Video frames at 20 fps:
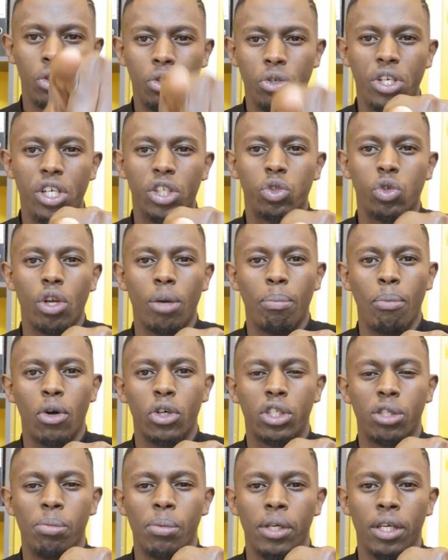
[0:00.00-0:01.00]
you need to
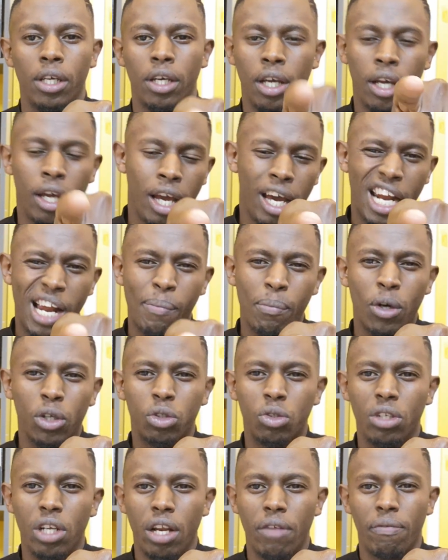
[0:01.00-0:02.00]
inbox me and I'm
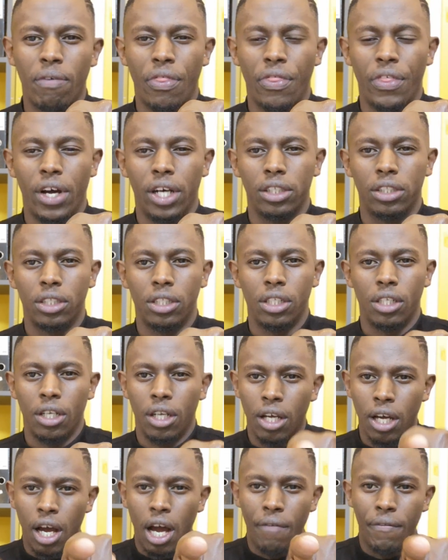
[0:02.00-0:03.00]
going to deliver that.
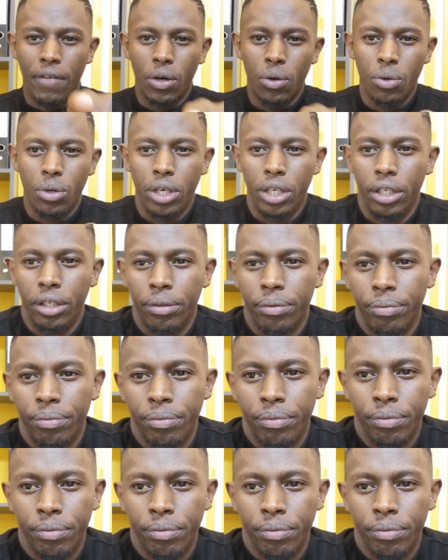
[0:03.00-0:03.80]
Have a good day.